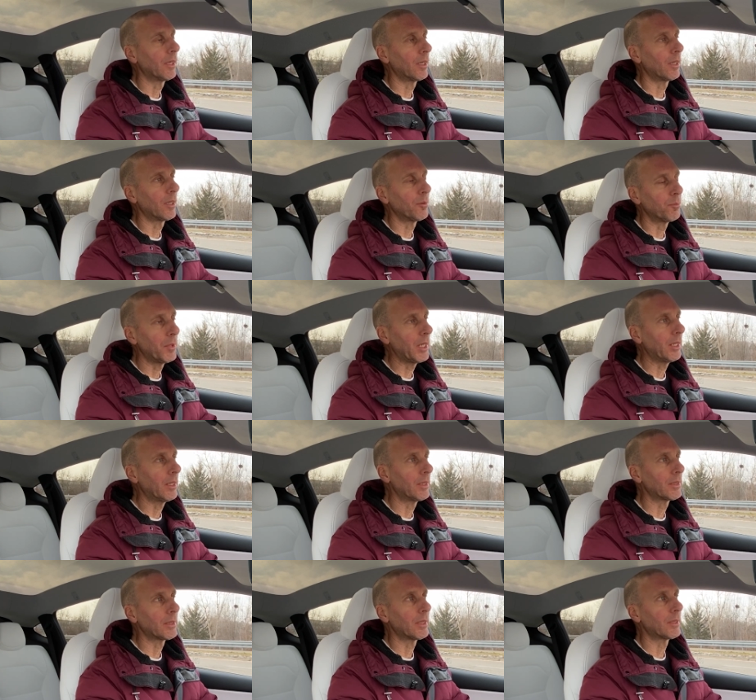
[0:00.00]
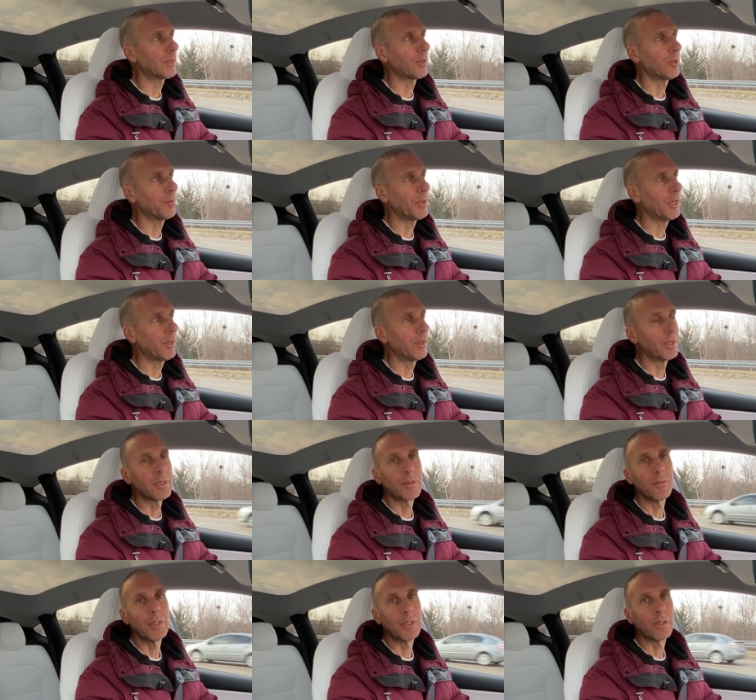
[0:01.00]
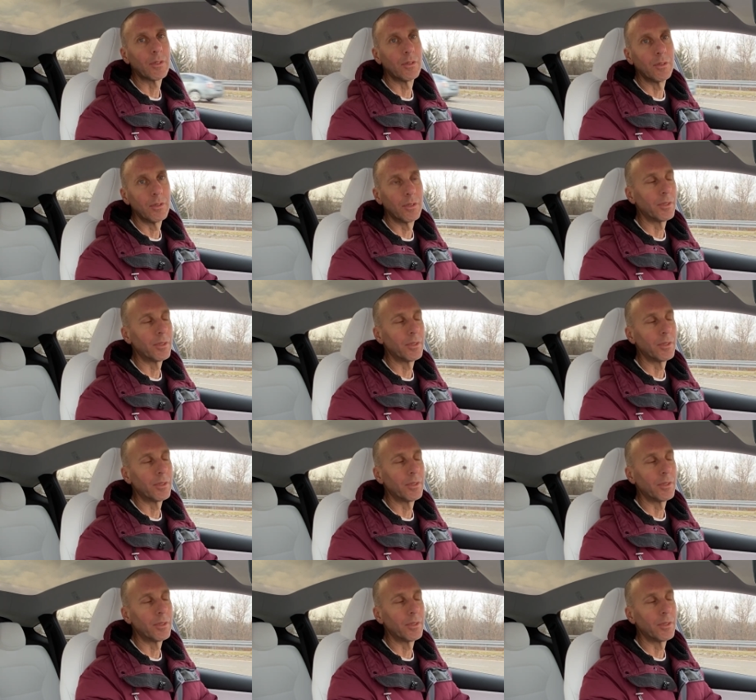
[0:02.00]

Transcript: The maintenance that it's going to be on this vehicle,